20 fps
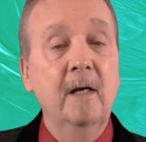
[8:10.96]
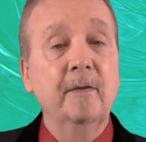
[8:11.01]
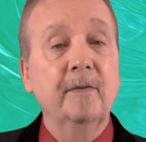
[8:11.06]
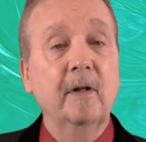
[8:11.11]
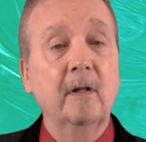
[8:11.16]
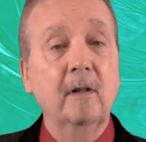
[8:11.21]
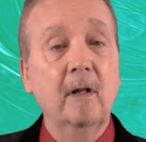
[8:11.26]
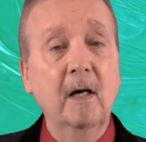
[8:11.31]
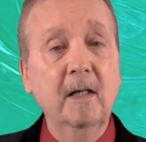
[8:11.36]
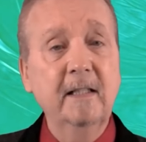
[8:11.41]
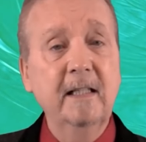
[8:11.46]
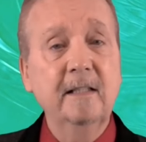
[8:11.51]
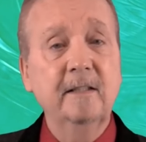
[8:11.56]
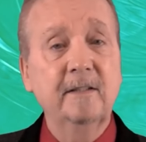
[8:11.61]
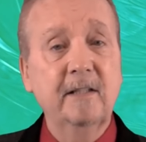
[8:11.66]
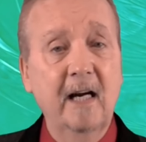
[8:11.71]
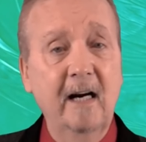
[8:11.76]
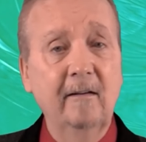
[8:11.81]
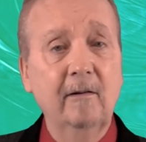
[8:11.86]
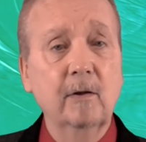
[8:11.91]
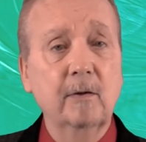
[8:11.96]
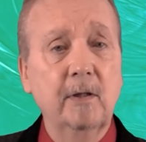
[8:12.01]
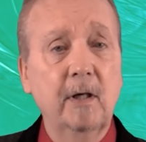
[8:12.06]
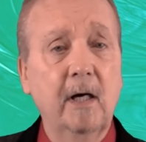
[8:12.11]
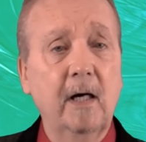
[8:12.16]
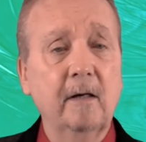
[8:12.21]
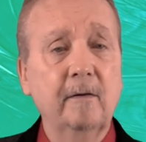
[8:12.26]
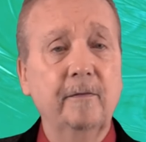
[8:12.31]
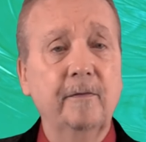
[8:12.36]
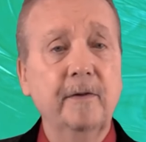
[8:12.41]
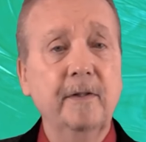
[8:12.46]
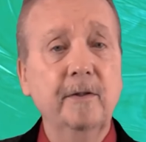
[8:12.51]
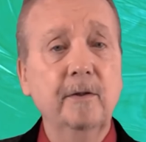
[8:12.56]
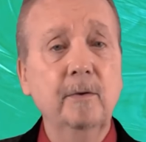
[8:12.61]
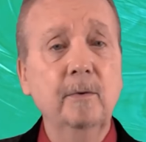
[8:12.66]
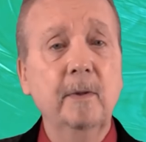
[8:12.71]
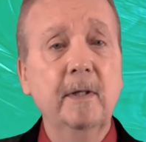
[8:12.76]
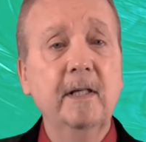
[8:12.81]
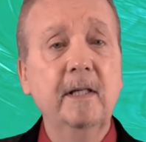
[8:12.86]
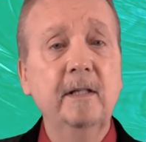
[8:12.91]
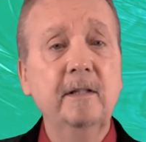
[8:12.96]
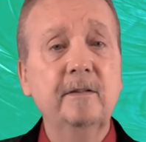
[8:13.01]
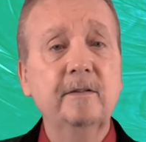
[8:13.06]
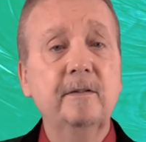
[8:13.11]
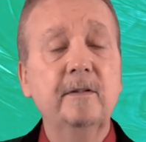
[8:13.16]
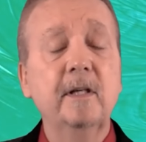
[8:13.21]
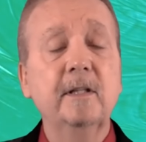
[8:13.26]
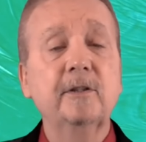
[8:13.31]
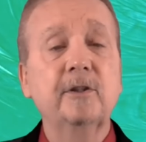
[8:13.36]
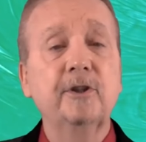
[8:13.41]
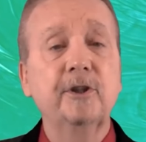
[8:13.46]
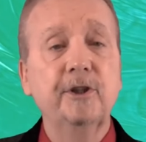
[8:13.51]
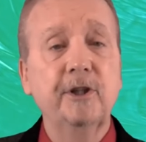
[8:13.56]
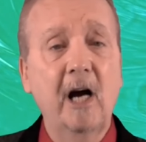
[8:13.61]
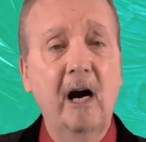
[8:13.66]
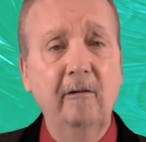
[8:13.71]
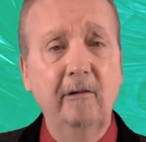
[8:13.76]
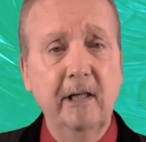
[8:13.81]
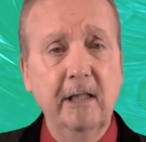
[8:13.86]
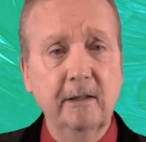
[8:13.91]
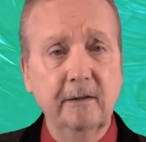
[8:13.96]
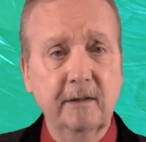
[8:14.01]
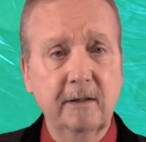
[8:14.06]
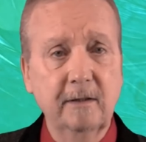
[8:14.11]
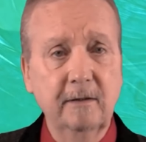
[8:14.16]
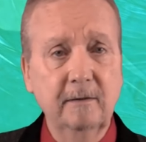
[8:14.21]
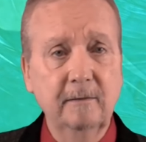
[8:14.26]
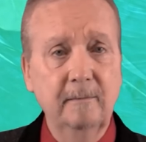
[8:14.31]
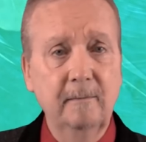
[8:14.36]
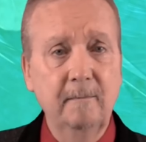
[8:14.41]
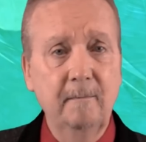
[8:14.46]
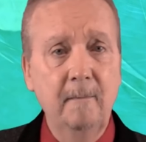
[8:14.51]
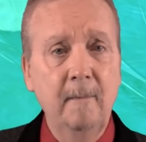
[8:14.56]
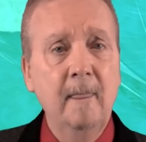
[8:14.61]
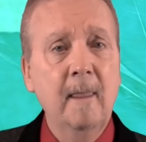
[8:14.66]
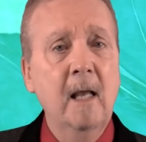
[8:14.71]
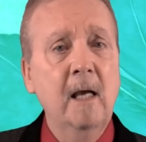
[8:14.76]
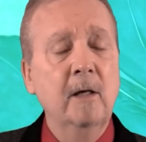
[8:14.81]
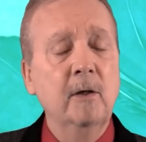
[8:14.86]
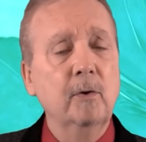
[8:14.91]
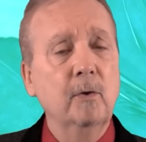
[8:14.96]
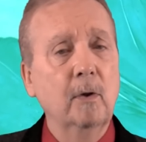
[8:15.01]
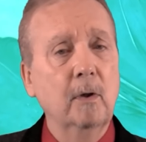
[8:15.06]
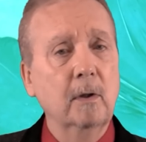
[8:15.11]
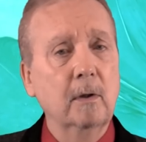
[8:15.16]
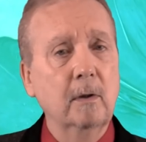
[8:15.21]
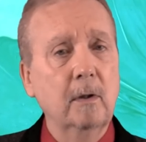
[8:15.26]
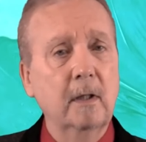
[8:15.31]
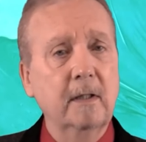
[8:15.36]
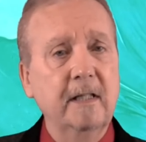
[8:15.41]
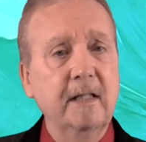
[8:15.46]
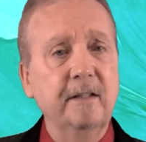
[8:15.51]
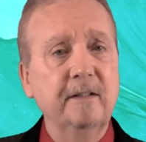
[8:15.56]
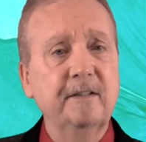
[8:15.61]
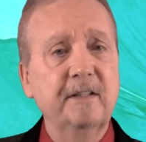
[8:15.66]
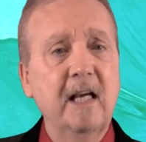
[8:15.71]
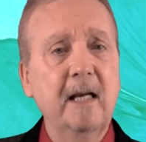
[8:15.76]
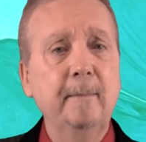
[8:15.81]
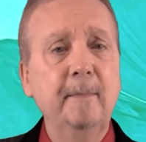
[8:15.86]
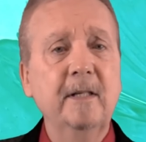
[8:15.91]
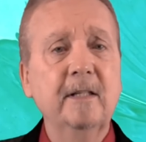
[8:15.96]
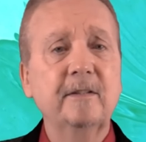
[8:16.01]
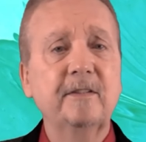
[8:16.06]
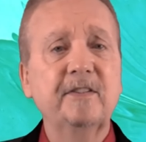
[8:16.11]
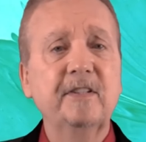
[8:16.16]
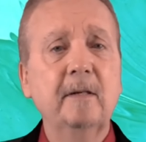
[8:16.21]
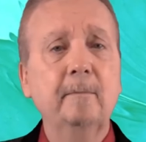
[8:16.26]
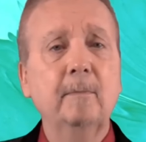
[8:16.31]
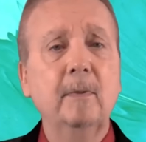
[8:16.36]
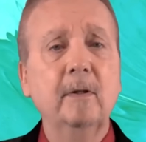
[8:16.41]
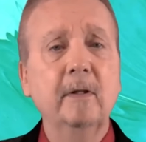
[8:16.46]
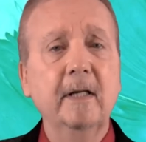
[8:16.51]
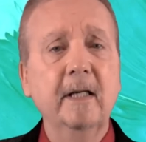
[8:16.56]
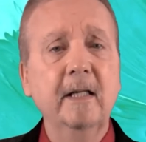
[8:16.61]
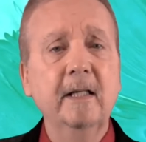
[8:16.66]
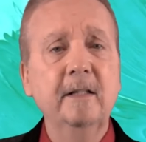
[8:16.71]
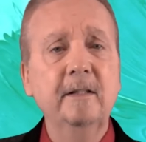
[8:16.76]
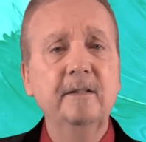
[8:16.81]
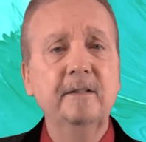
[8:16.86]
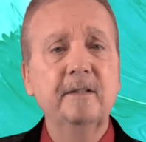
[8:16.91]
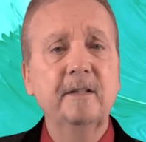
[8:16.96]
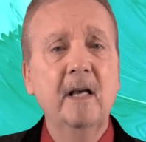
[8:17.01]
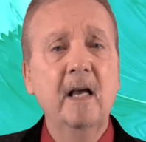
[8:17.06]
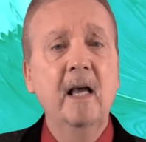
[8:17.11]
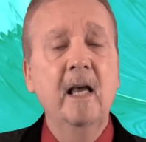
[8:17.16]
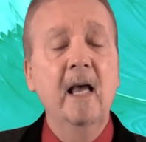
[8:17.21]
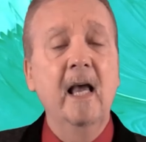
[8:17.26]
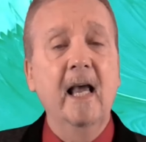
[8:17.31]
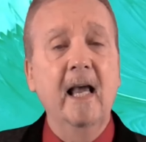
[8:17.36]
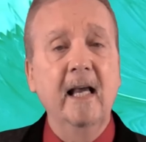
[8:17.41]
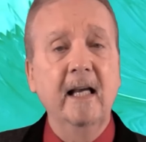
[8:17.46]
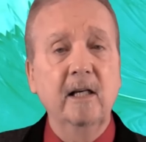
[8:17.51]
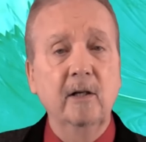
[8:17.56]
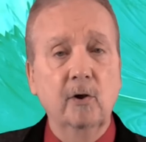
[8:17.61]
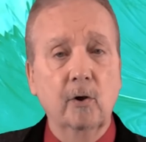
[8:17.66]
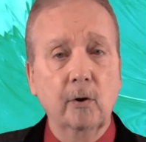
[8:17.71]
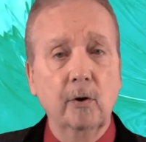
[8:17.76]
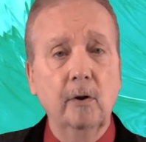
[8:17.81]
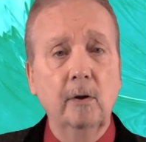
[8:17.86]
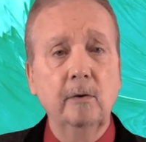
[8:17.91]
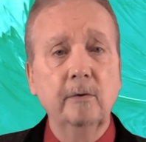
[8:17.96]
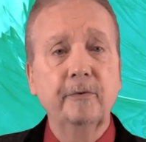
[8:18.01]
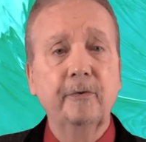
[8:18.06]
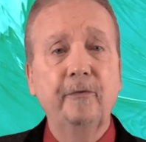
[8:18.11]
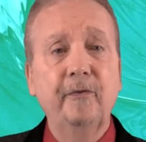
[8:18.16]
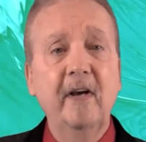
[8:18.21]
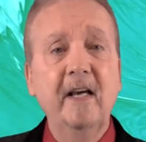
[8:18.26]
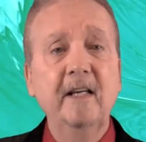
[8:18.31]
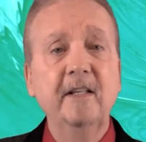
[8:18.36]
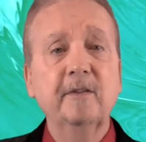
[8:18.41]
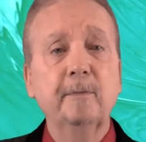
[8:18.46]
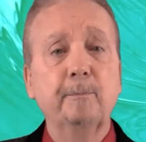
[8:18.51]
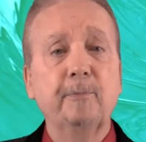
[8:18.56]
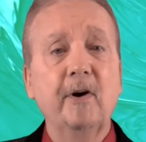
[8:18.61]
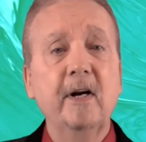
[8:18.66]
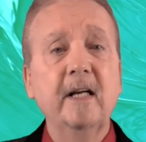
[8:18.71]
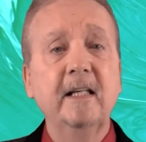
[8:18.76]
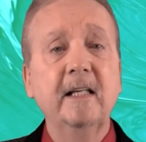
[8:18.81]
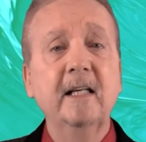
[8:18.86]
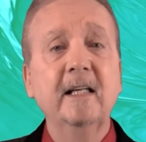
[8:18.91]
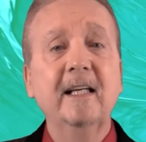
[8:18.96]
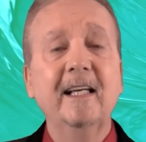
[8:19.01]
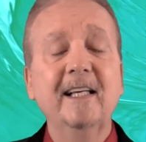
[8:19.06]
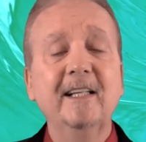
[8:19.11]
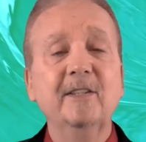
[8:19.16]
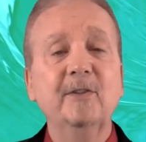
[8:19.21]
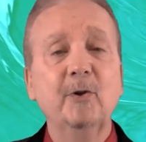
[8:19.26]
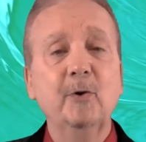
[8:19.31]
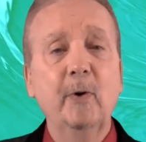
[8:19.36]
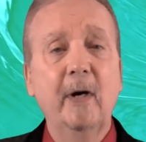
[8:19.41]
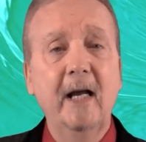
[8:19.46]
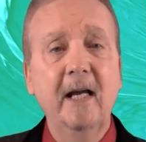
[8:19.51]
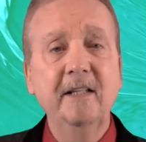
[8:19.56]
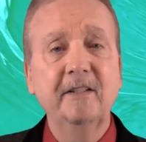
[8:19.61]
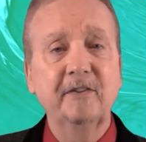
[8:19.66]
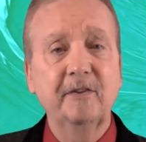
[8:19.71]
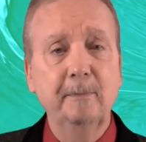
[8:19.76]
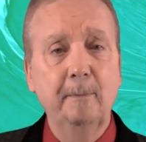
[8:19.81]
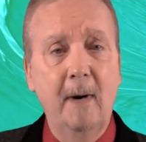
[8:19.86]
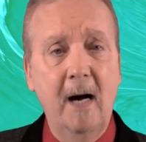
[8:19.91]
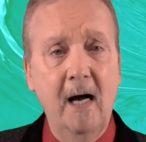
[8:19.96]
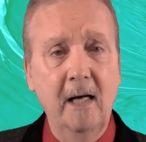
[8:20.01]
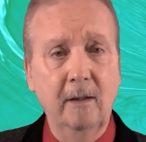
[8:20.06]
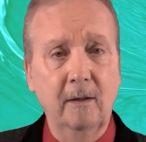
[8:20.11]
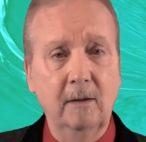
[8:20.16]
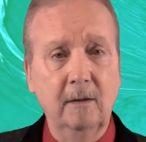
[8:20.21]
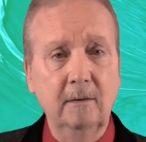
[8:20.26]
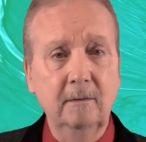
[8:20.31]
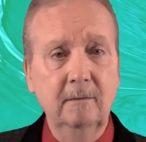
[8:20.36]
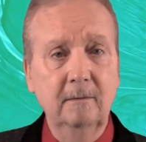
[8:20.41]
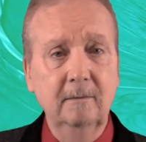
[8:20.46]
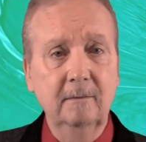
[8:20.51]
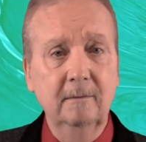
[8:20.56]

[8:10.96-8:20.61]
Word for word: The lucky tarot card for you is the chariot. Your lucky Sabian symbol is a girl's face breaking into a smile.